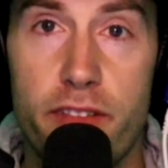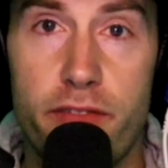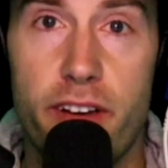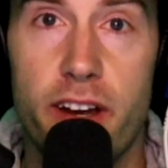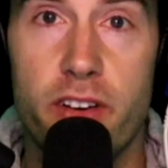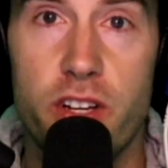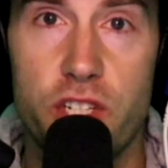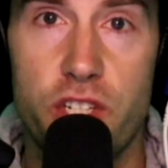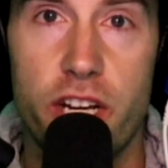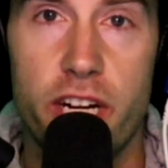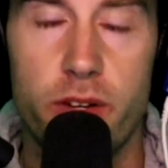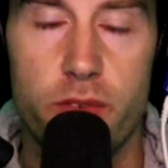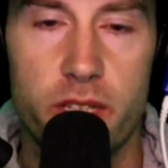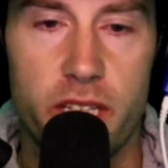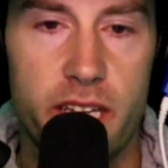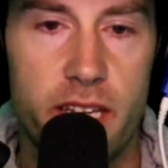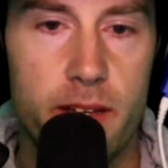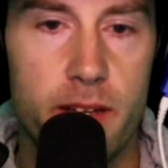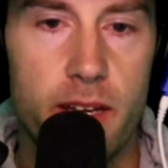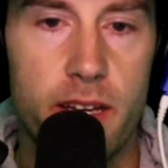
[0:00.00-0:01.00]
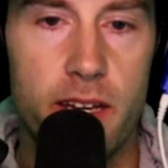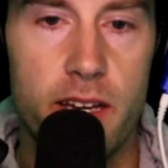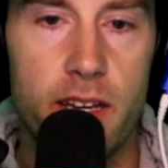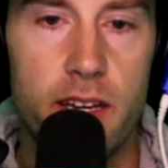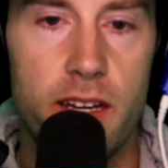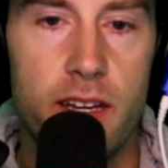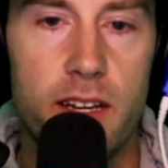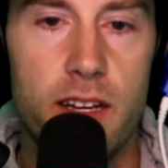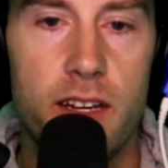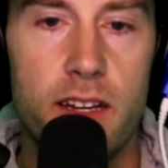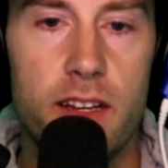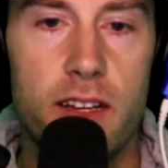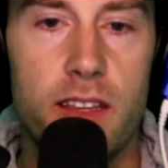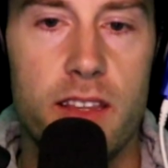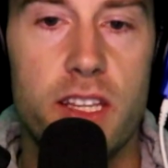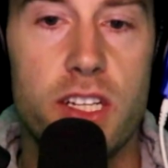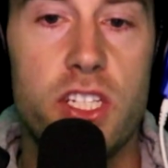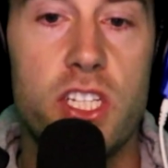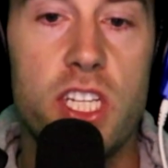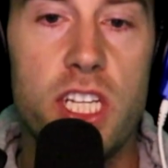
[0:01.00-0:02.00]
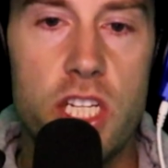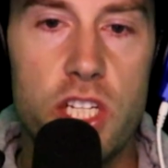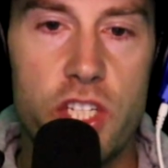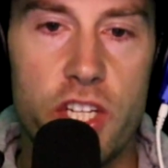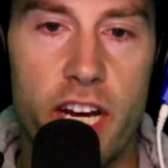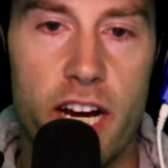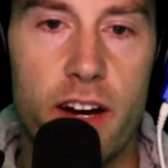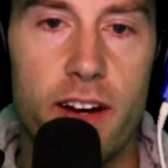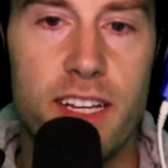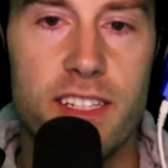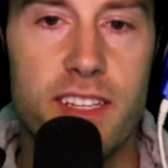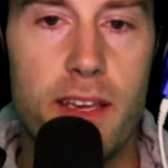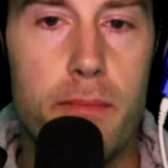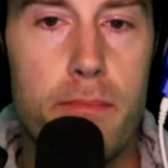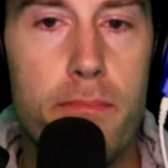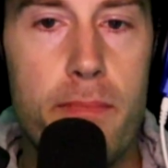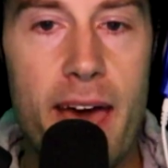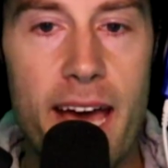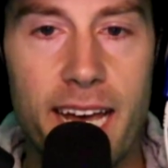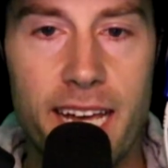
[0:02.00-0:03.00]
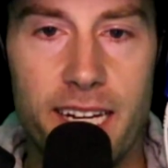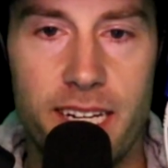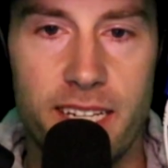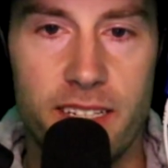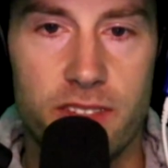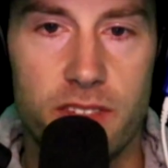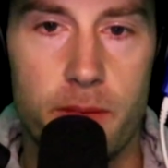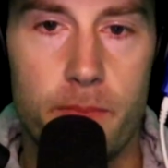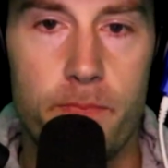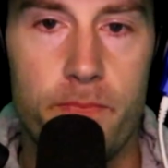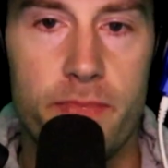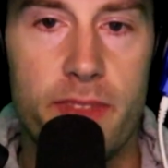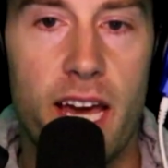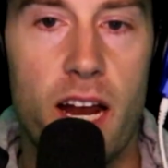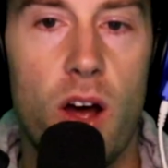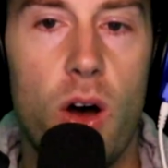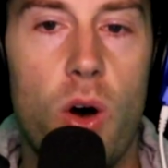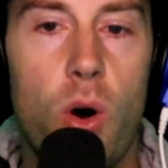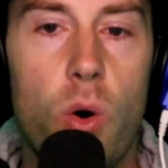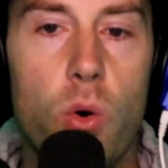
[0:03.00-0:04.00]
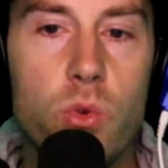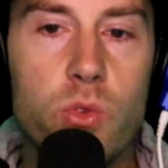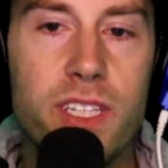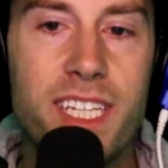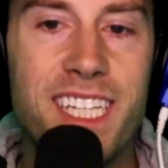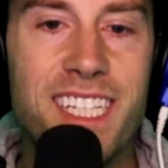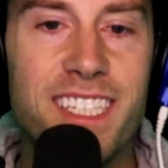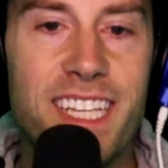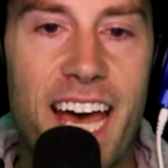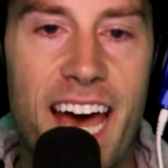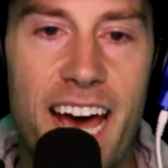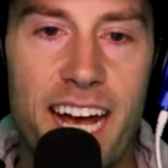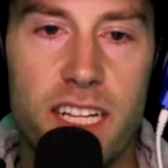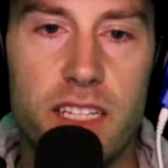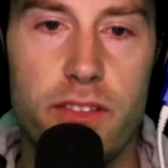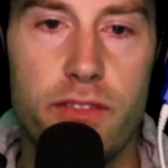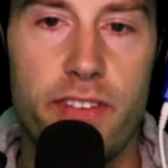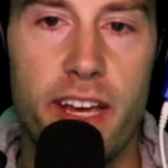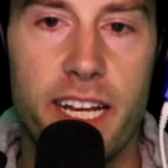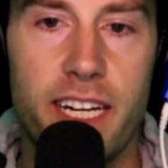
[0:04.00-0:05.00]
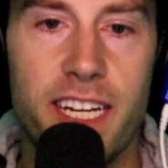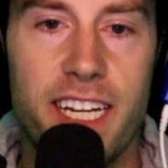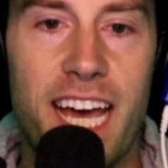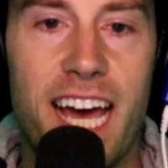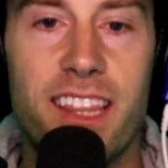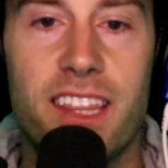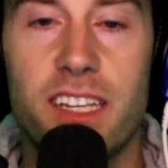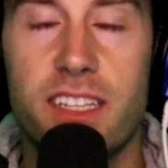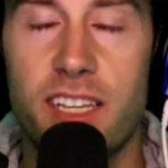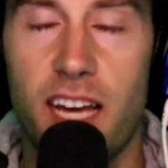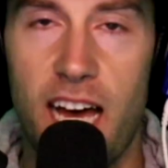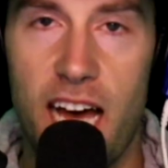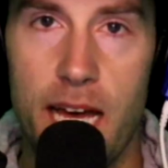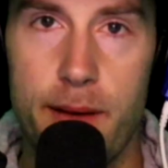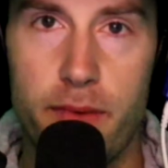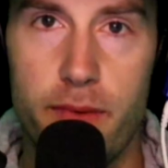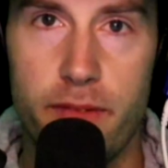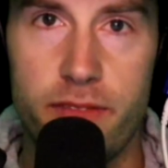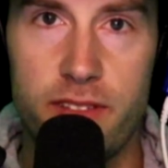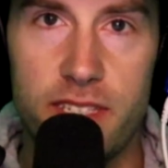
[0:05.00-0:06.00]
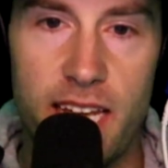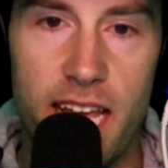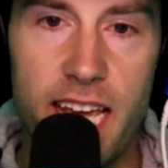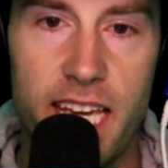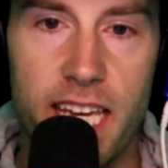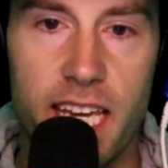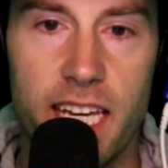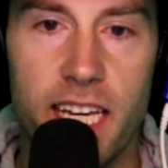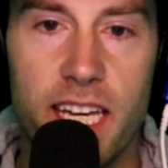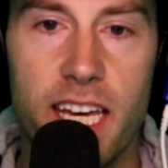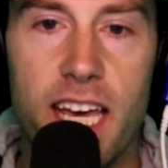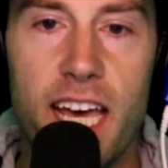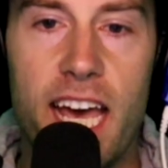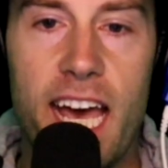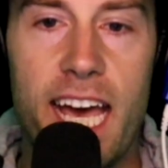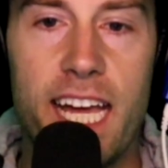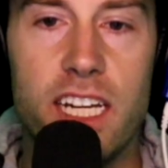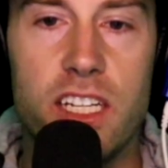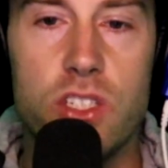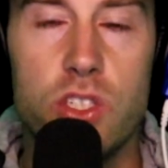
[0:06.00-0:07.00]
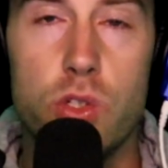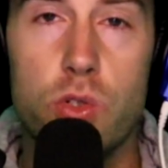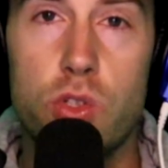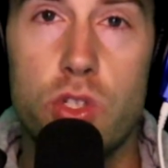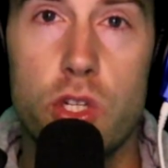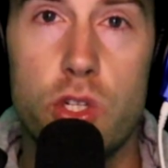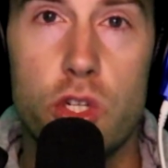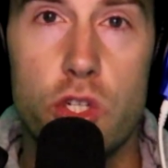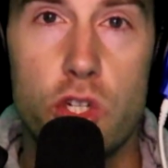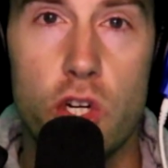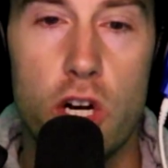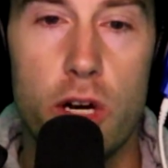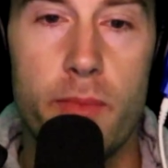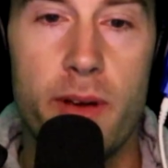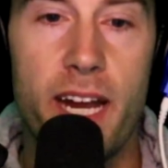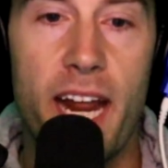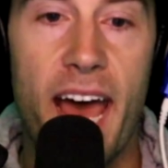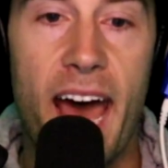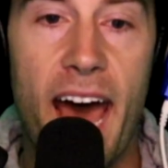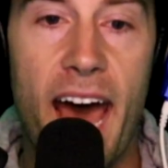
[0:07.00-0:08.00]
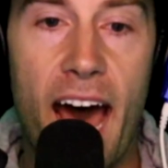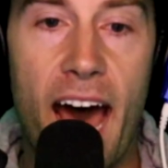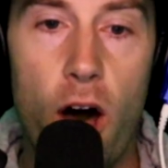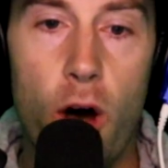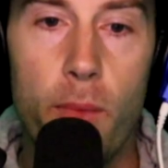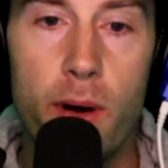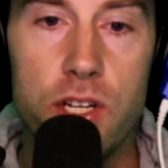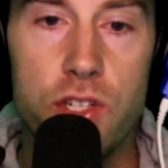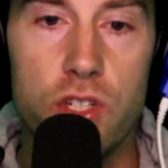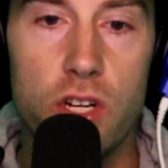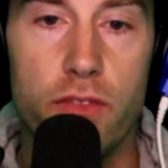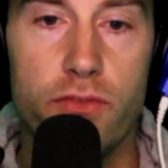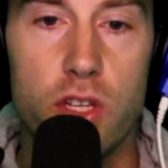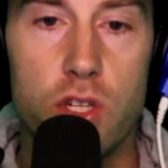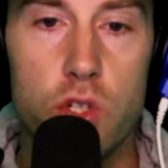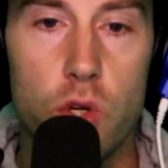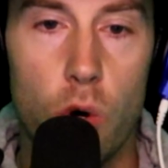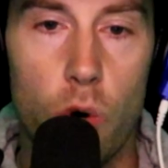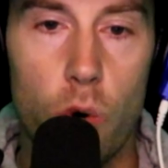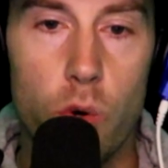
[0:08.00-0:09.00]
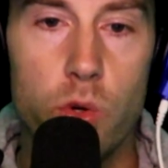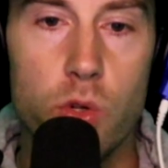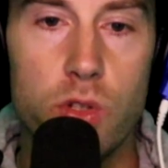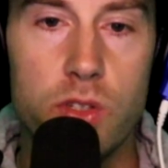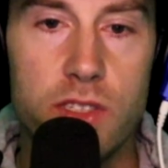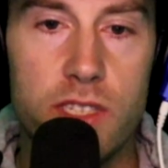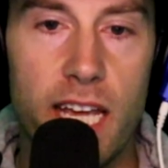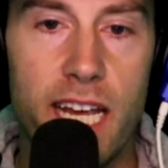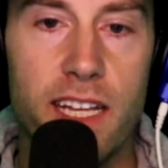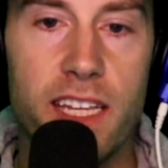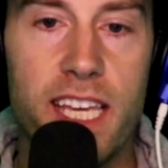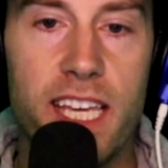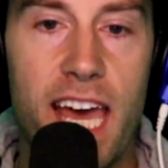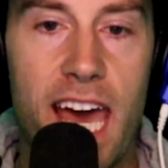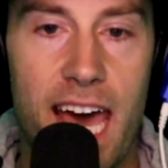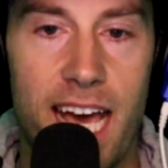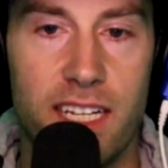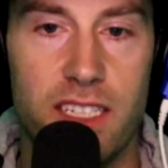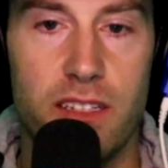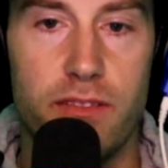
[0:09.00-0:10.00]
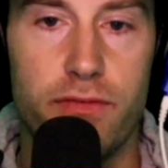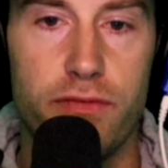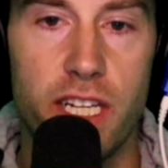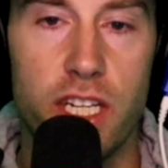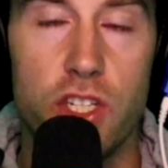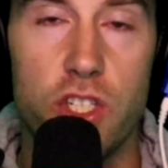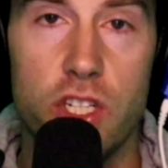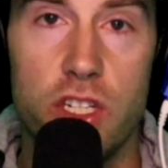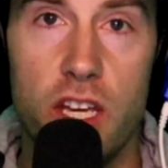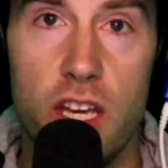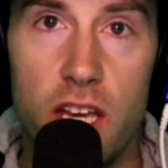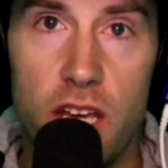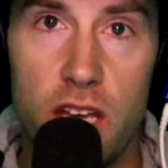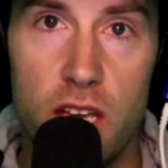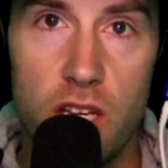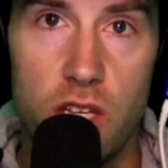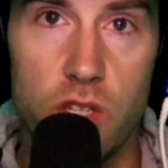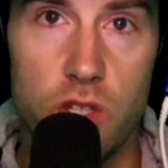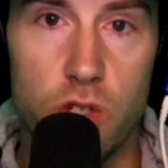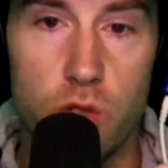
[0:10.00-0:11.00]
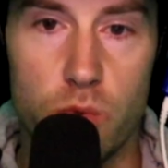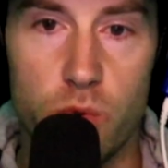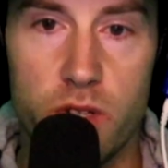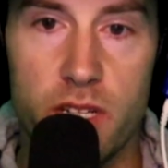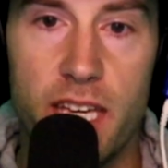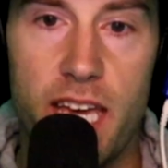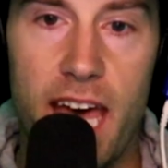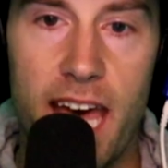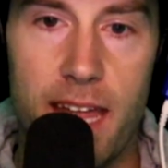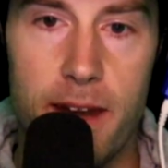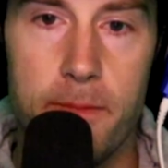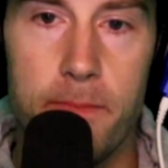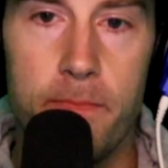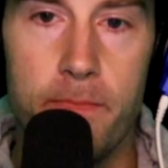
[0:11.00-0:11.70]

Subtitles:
very generally. The T-share is a mechanism that only is activated at the time of staking and is used to determine how much of the total daily Hex inflation you will get.